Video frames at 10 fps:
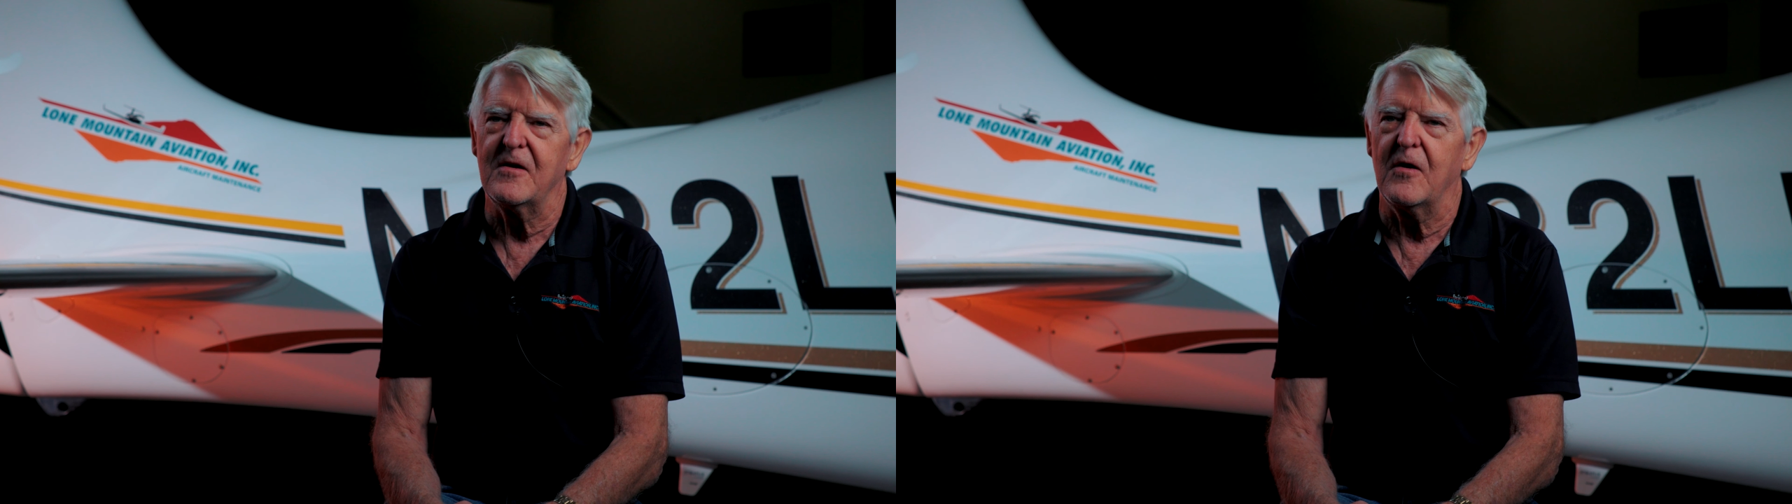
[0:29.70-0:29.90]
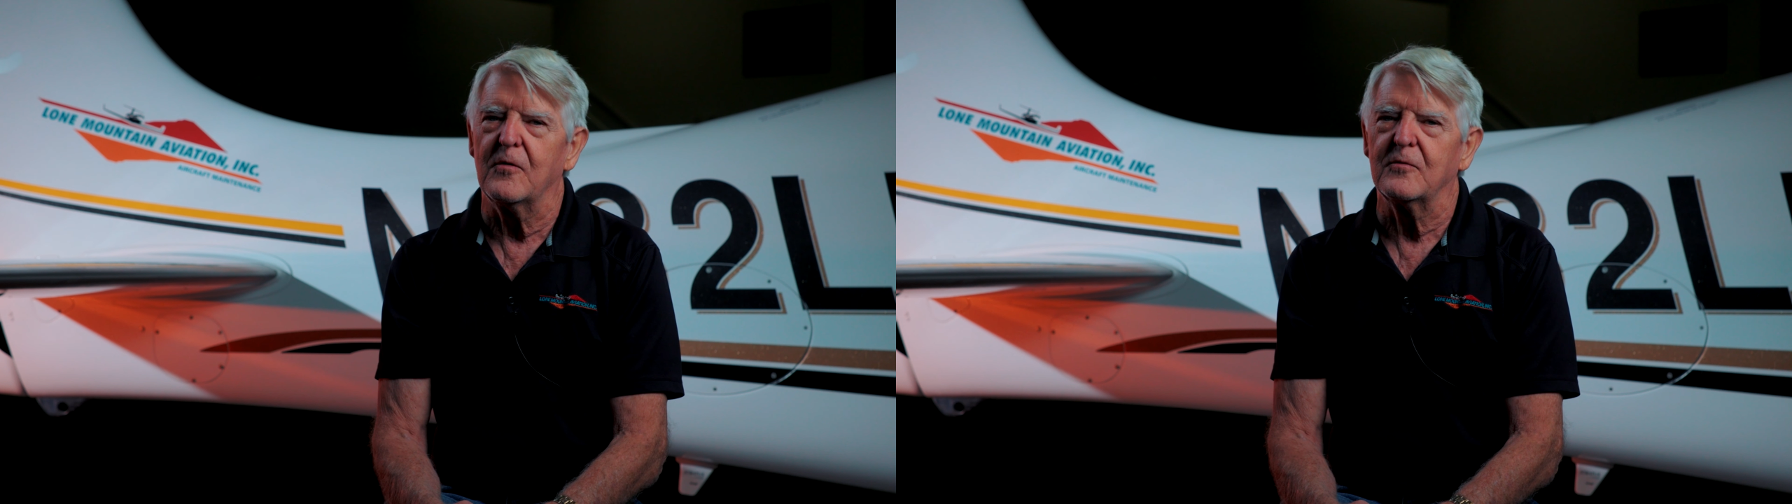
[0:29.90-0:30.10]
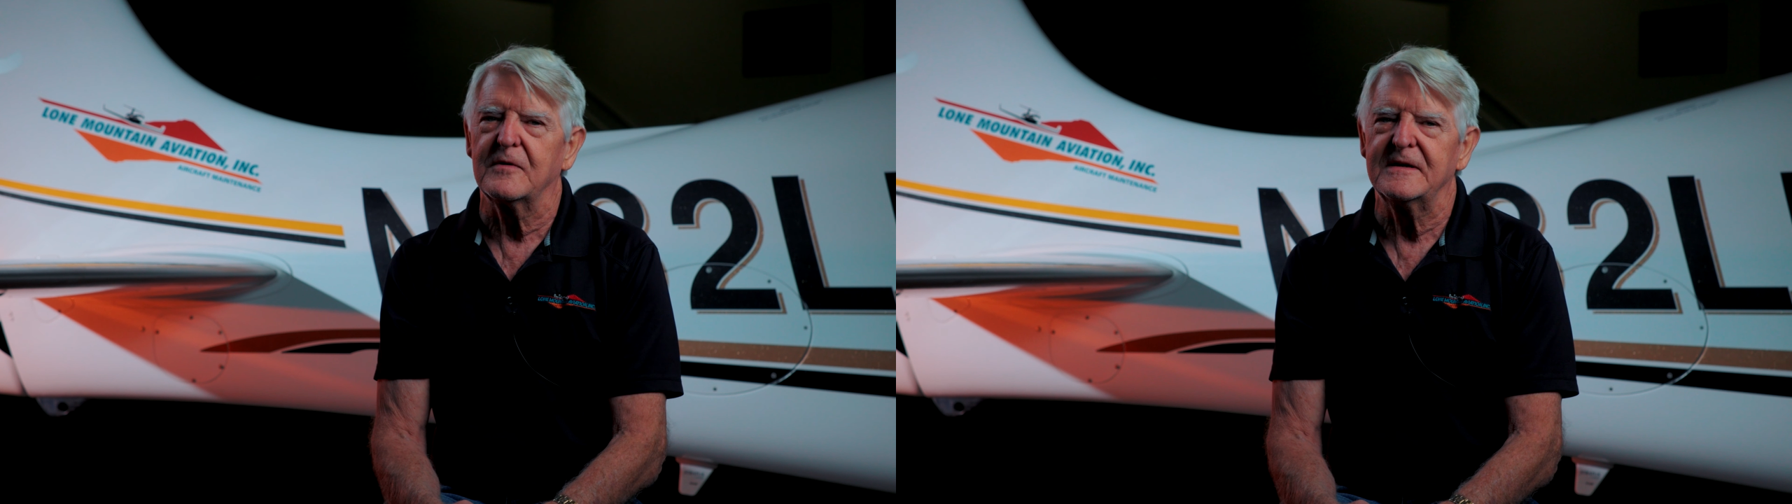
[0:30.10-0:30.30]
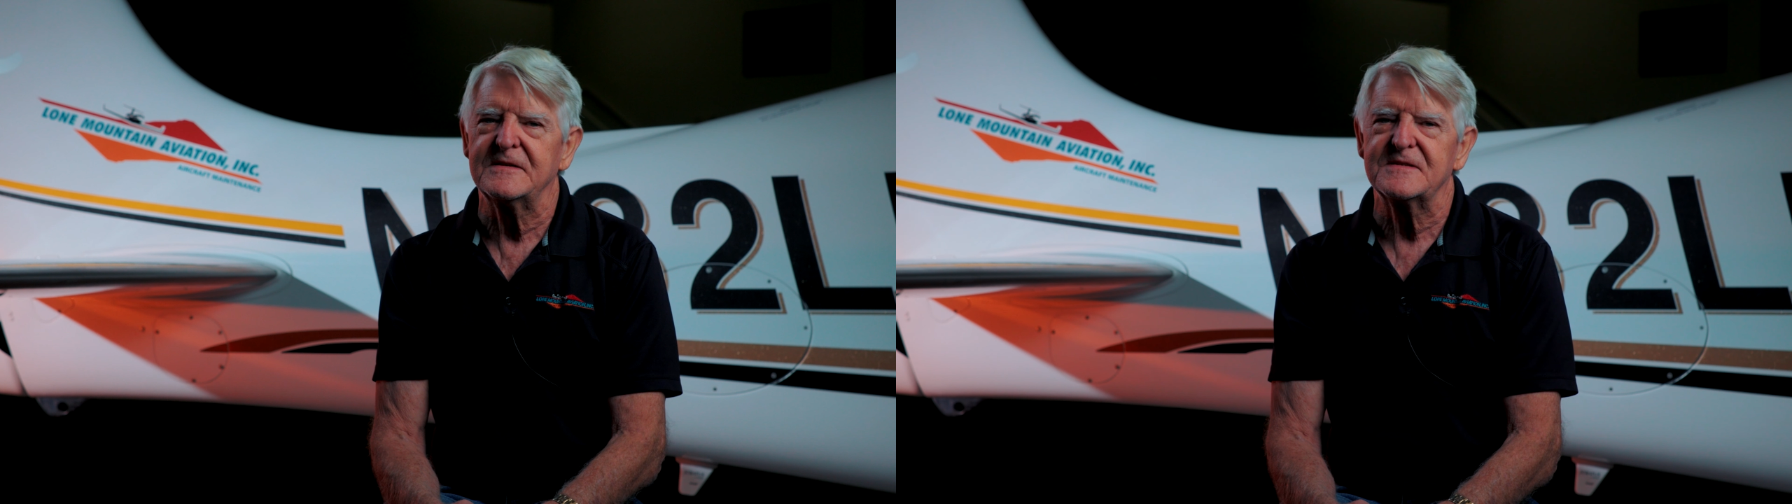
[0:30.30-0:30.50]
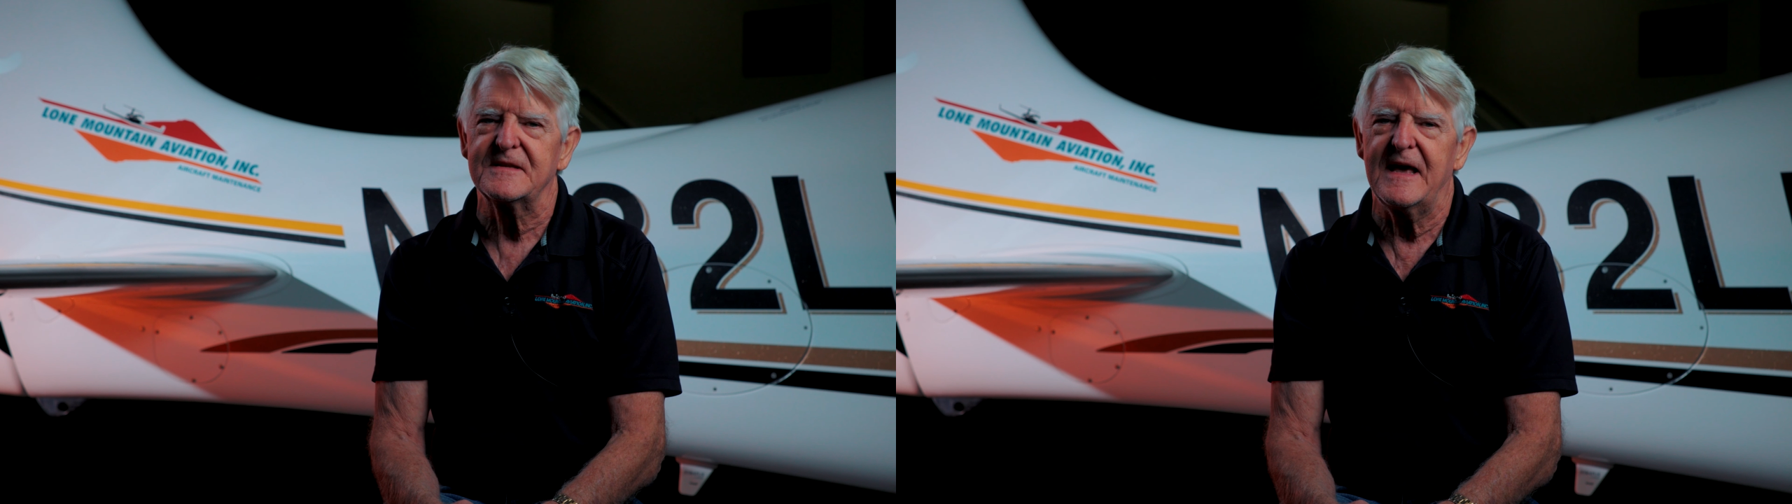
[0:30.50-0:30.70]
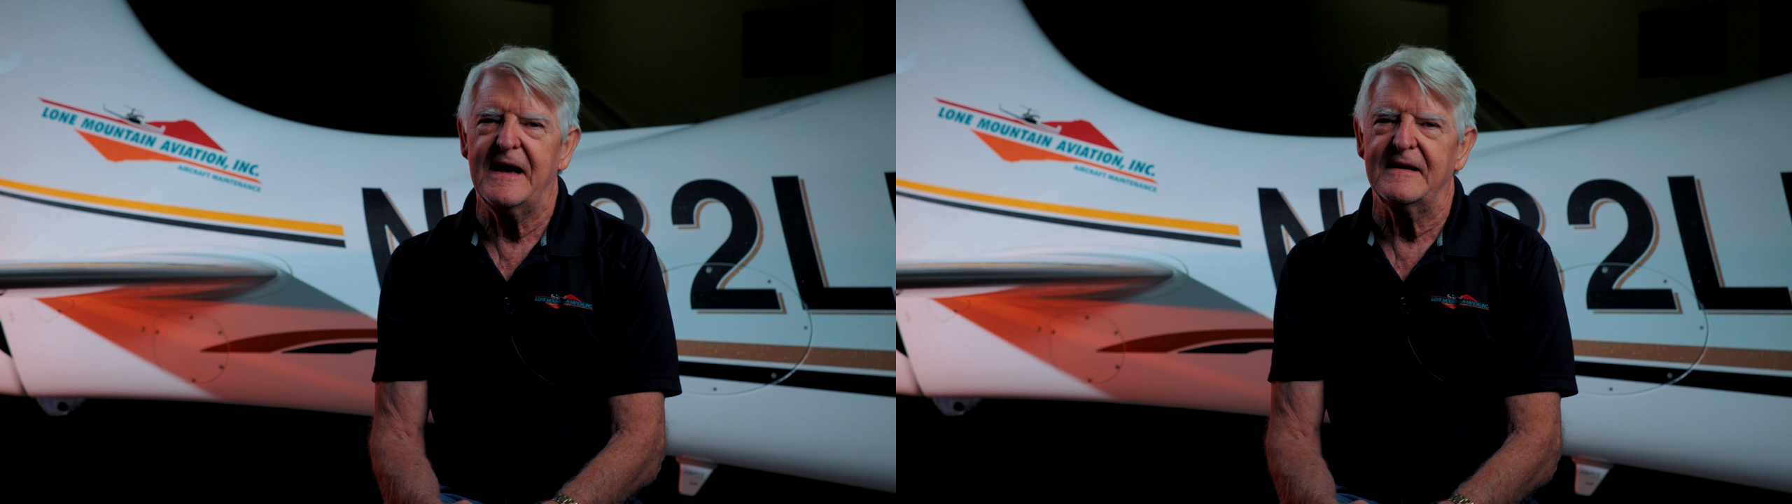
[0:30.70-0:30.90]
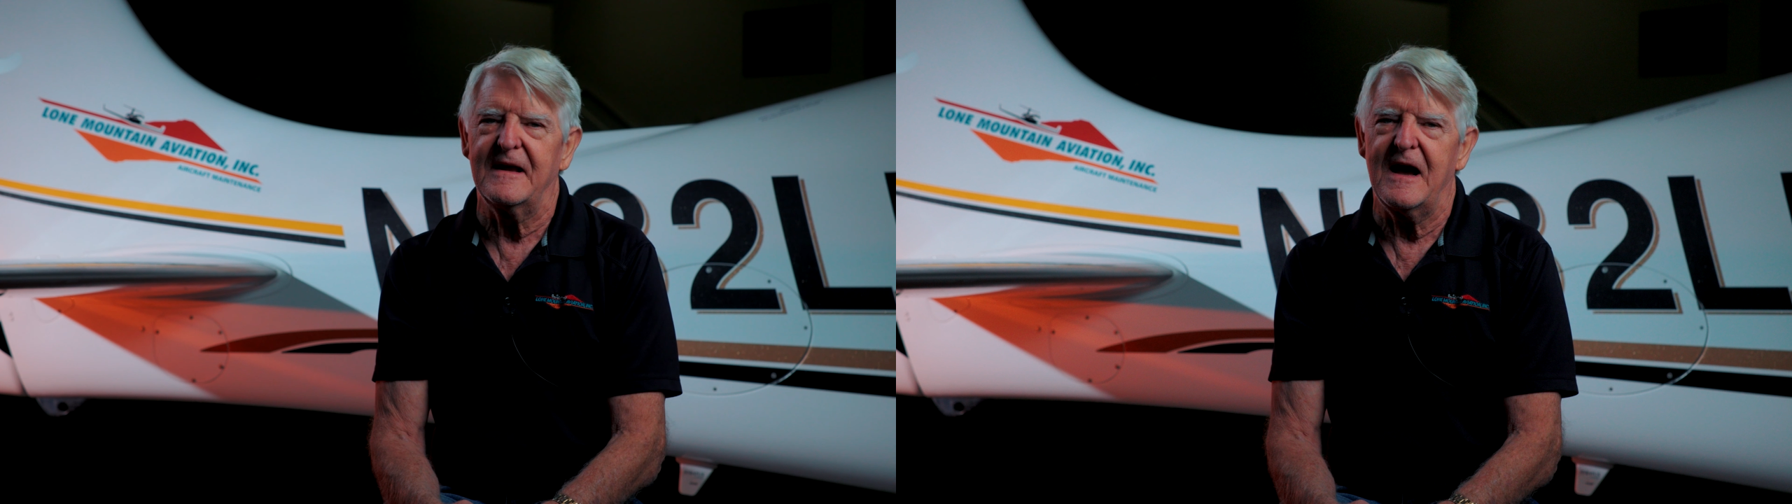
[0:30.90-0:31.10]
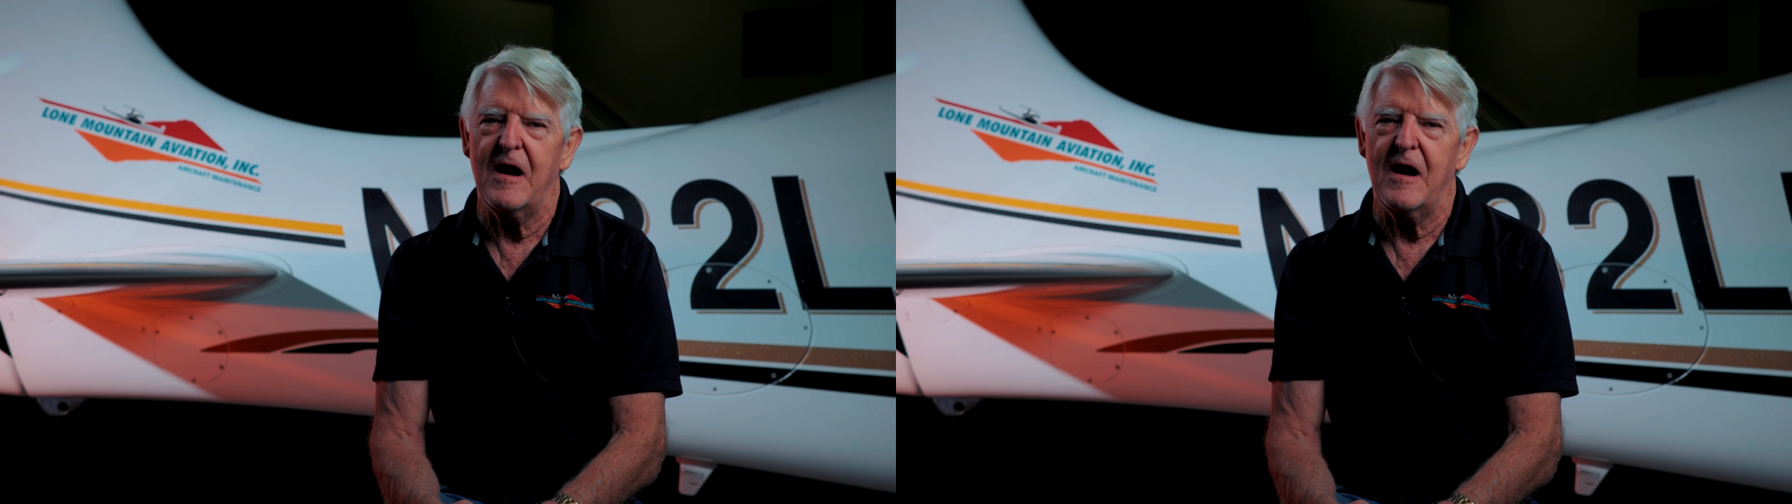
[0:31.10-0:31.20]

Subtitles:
know is that